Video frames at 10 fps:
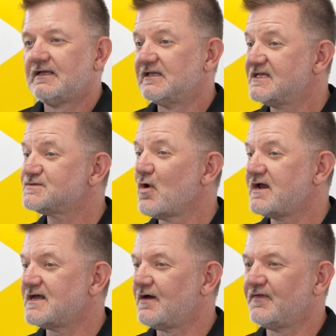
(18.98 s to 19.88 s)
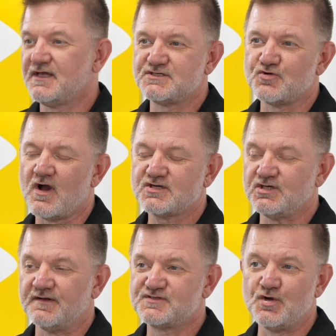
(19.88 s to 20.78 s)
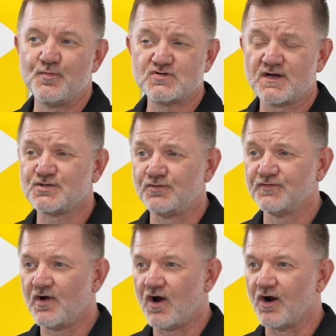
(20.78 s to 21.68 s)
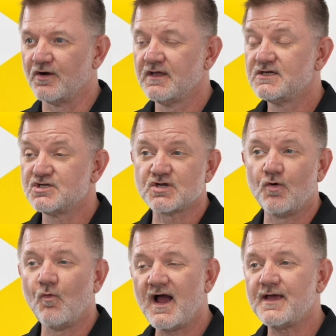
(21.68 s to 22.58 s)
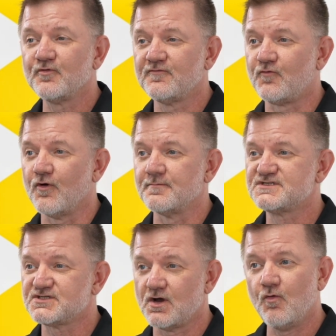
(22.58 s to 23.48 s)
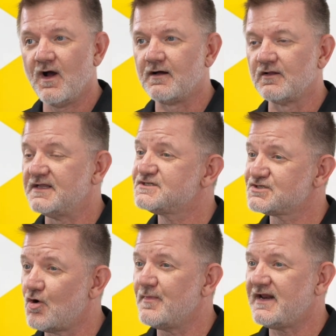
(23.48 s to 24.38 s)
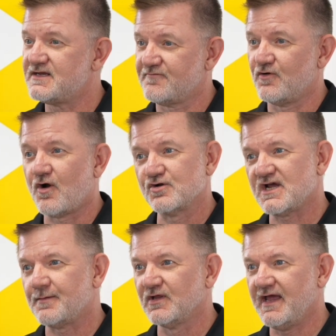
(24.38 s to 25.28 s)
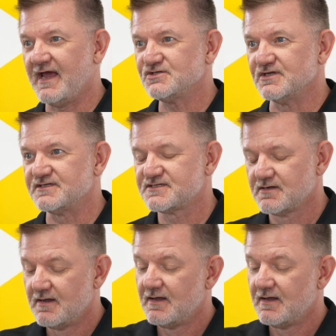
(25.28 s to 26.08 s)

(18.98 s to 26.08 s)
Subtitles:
Let's break down the construction of Super-Trex Ultra-Gard to show why it performs so well in so many different harsh applications.